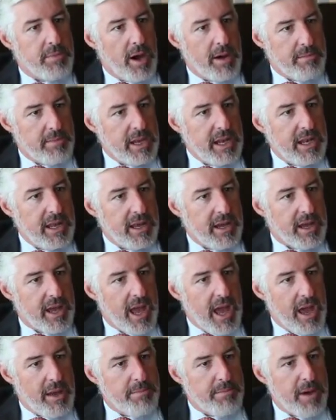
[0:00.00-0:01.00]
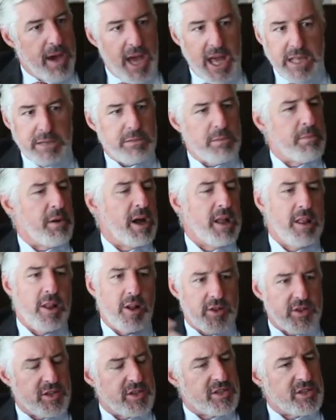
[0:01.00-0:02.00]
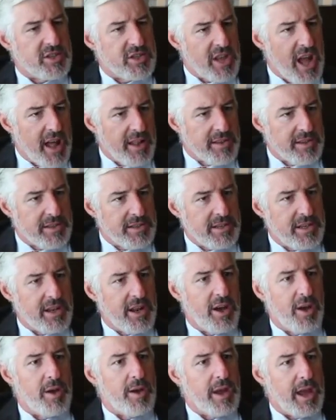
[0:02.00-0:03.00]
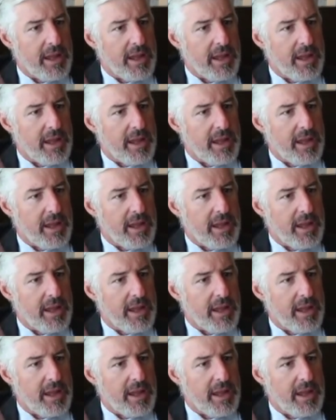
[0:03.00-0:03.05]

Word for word: by media campaigns, but by lots of stunts, you know,